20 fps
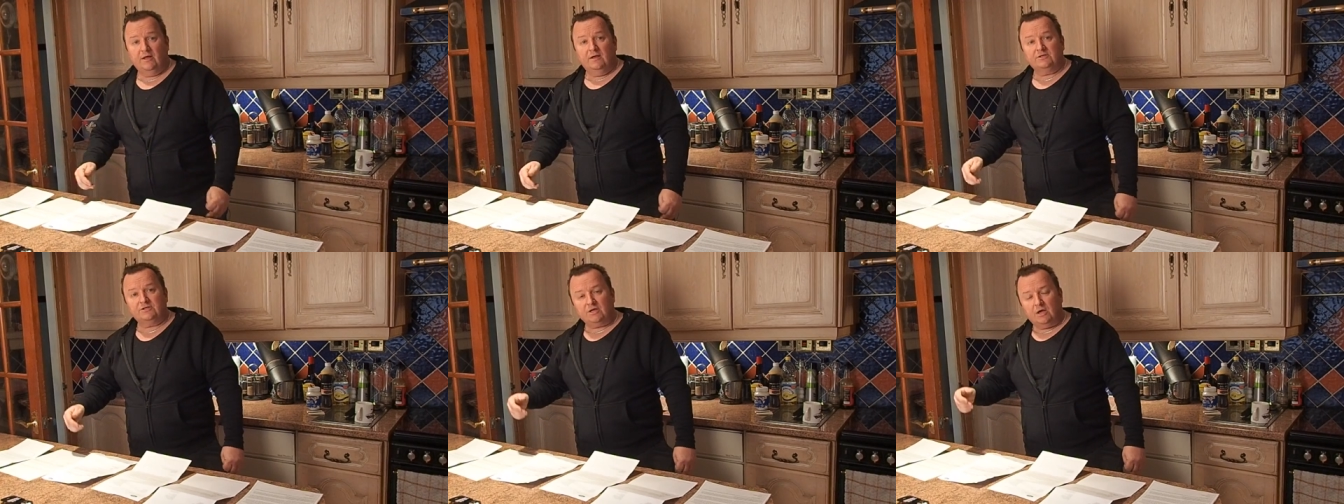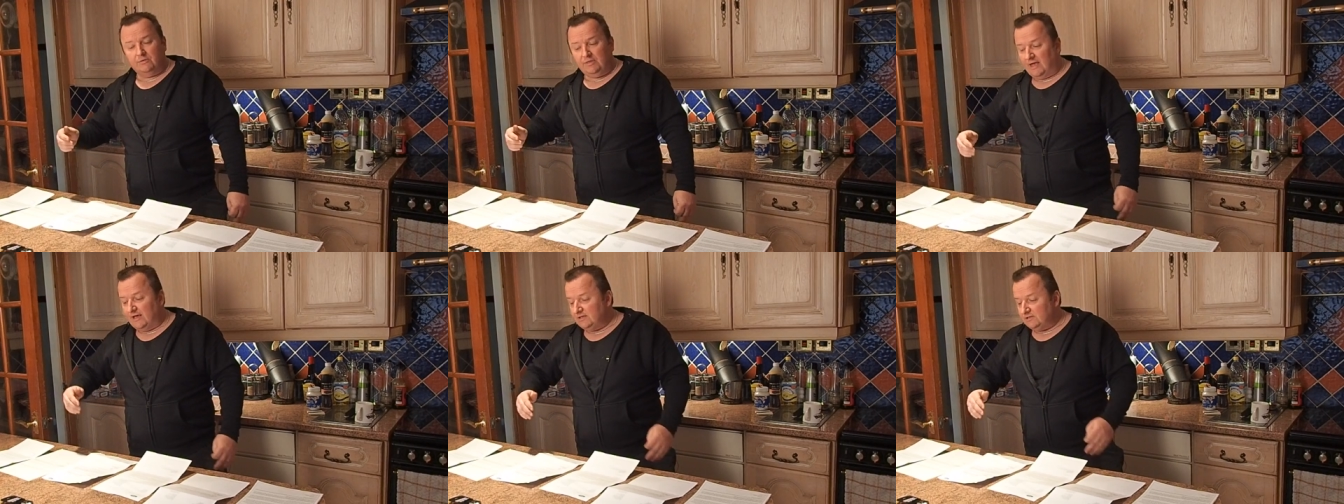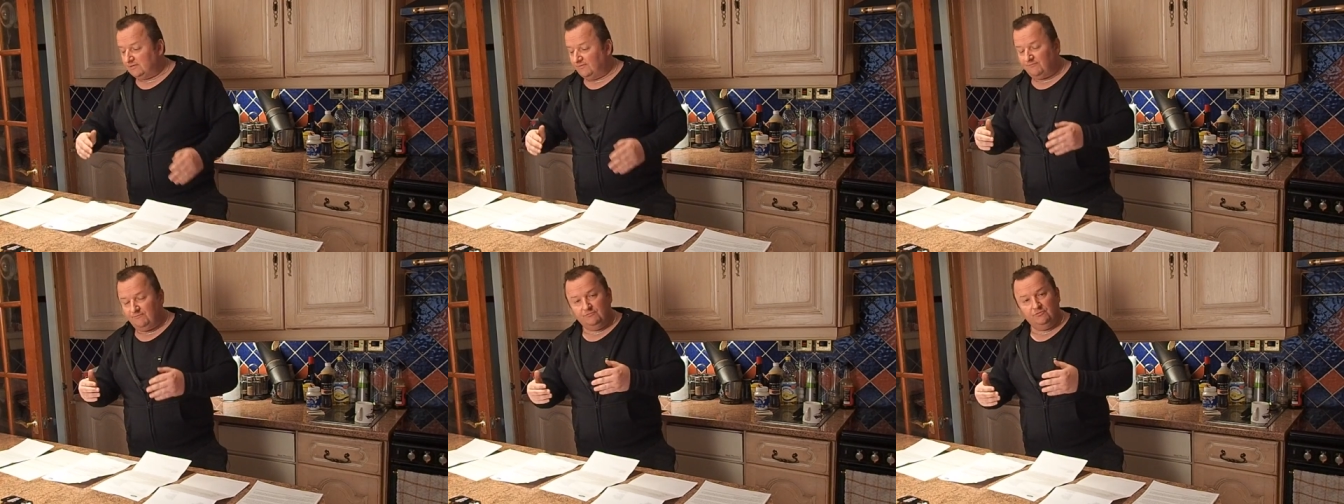So that
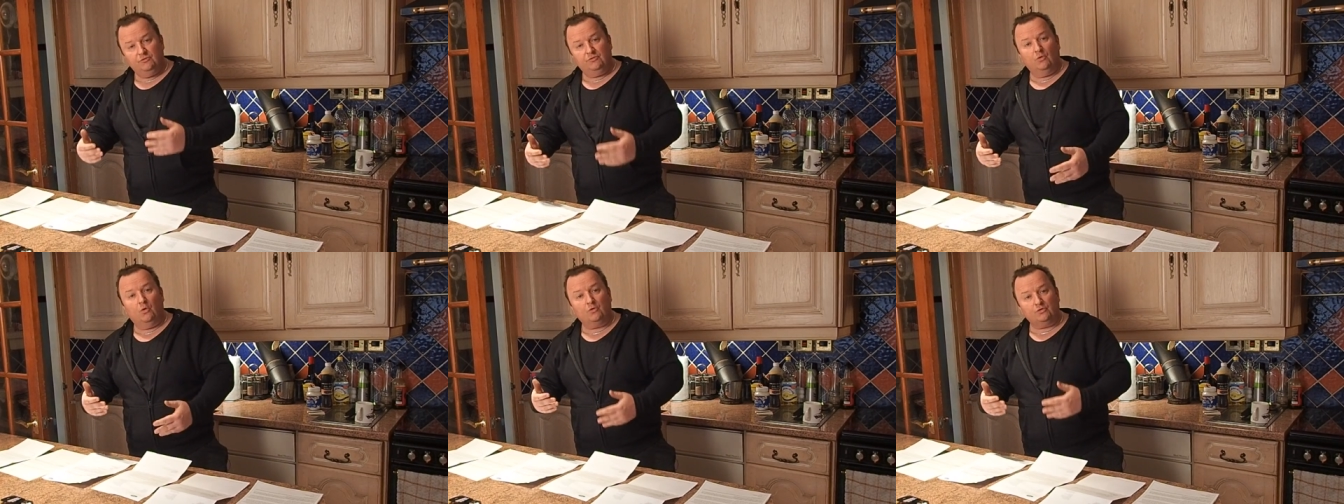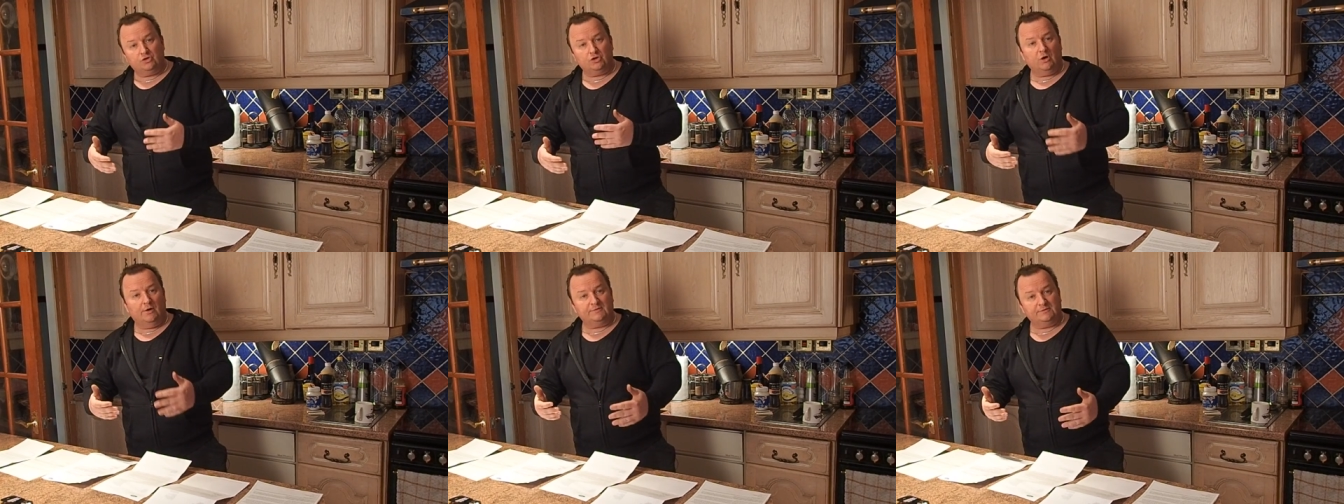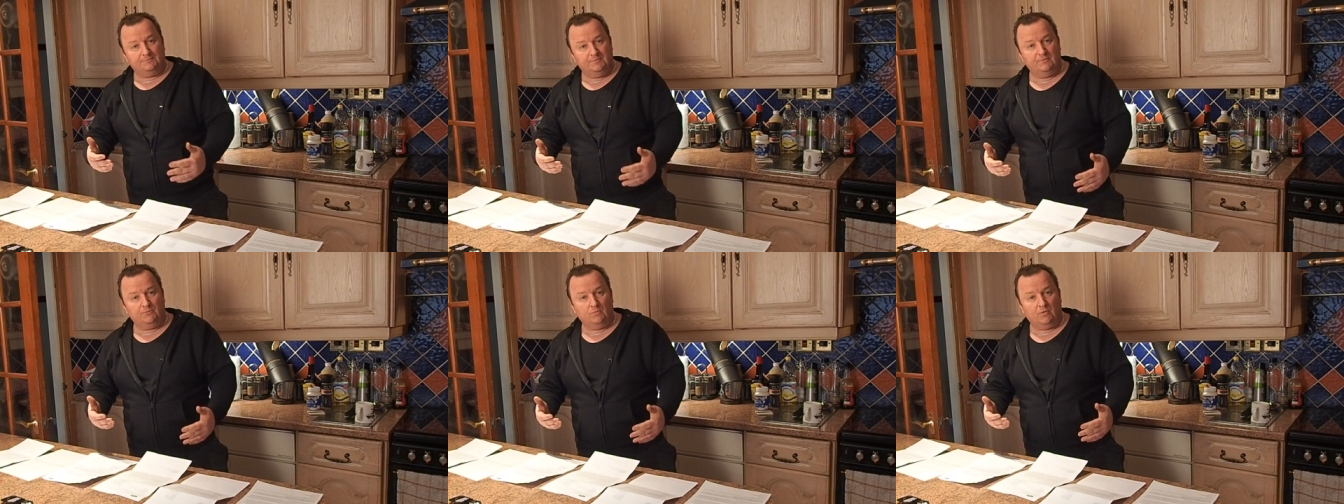is if your time
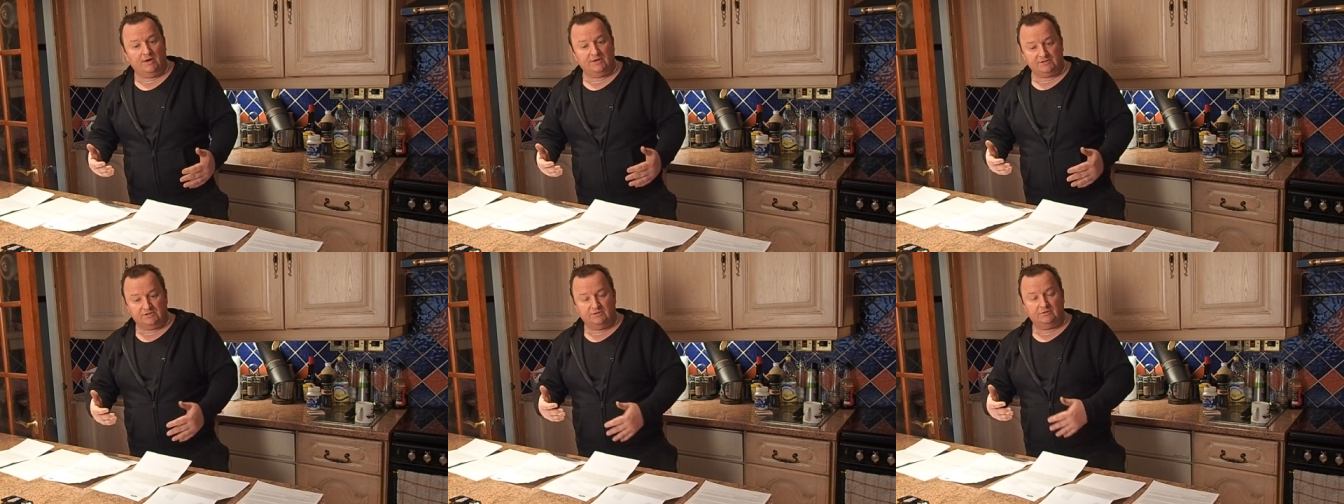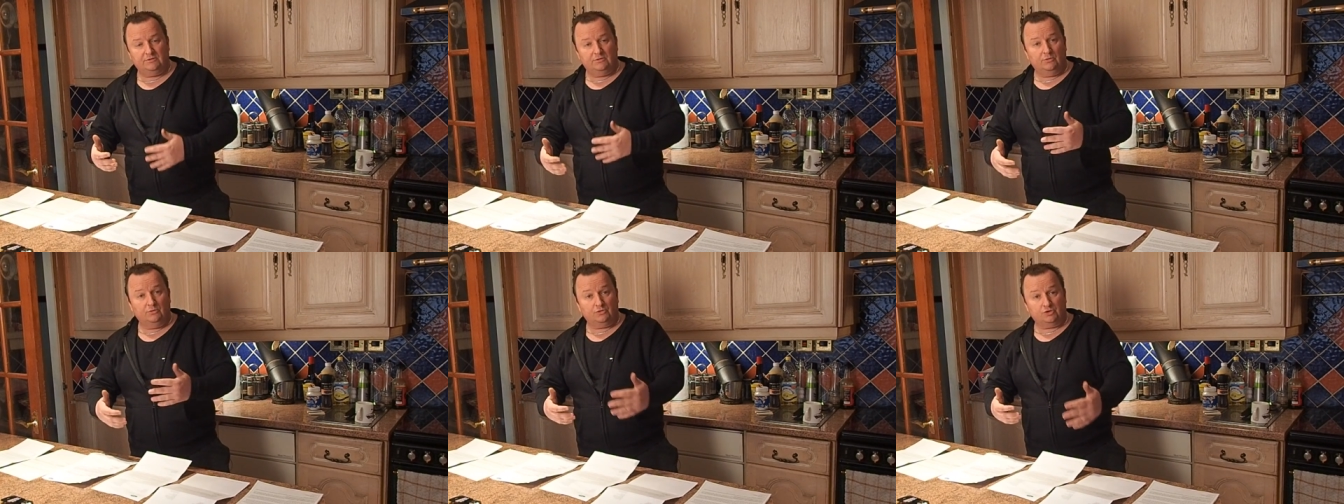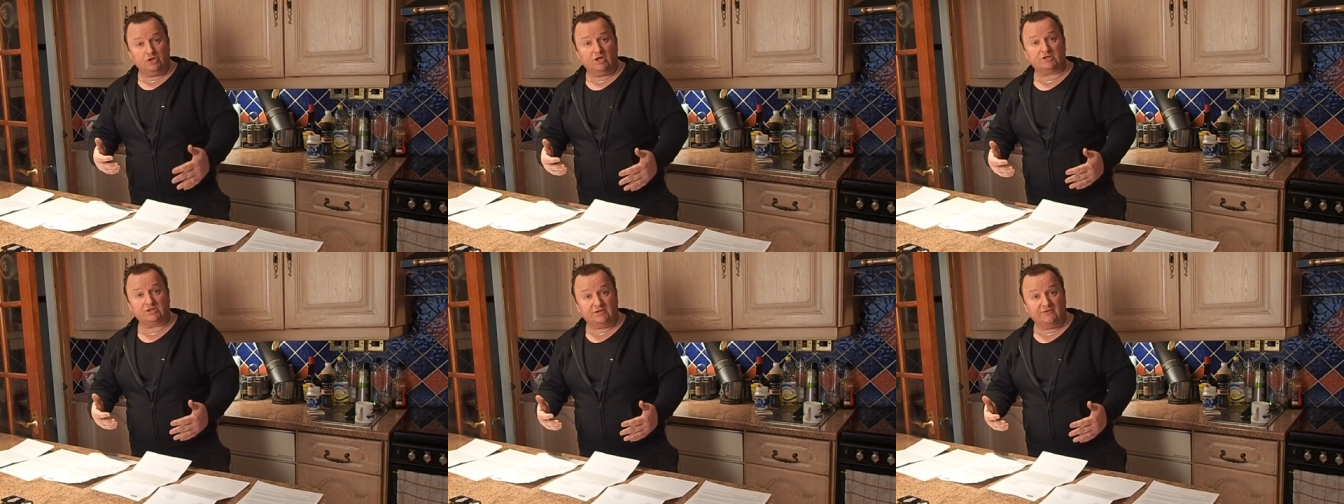has been wasted and you can
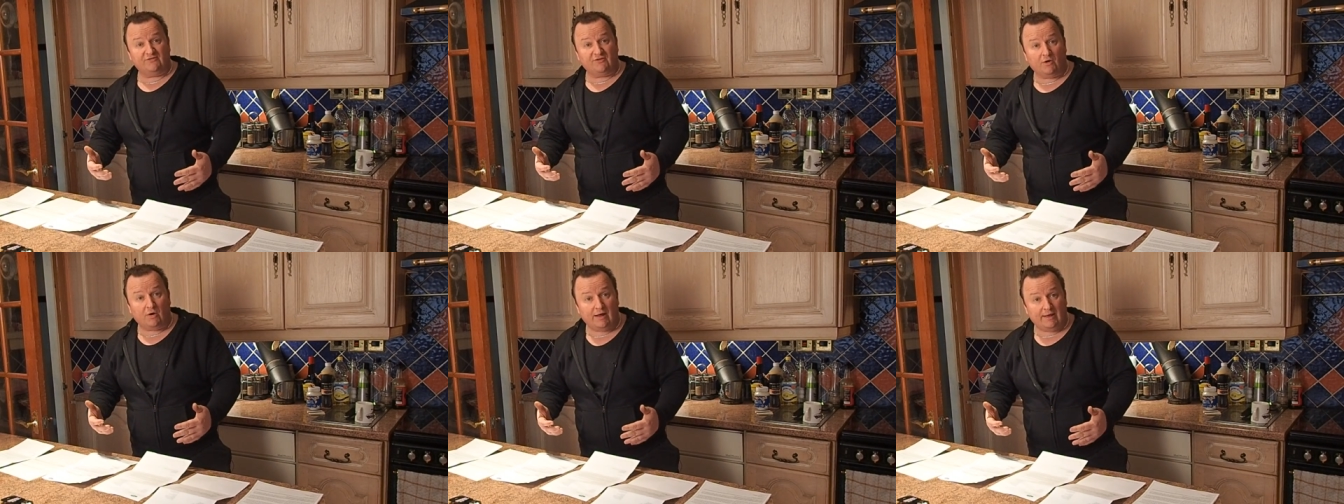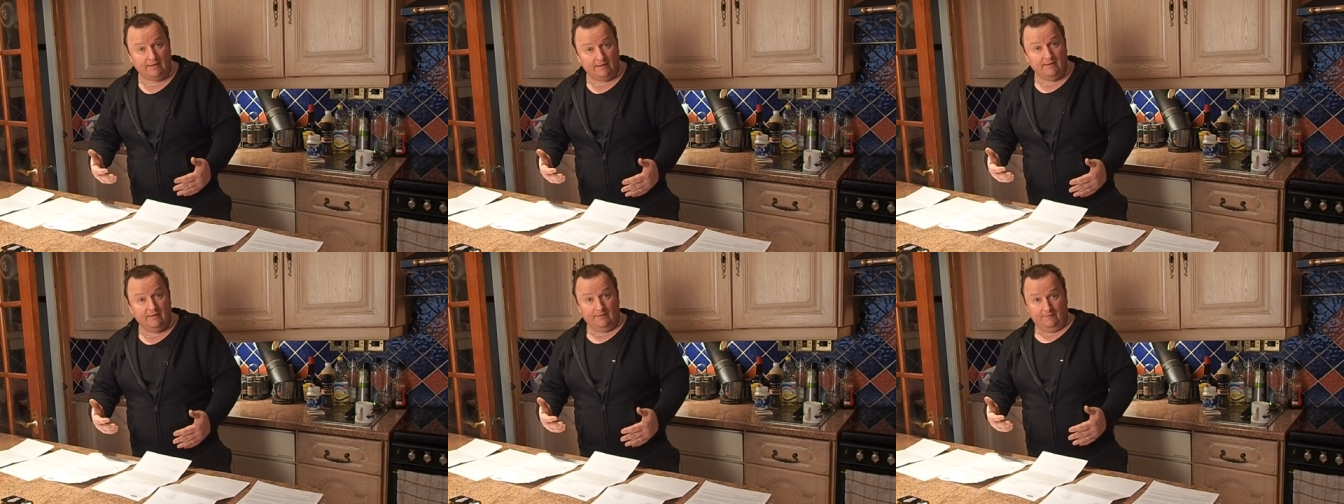justify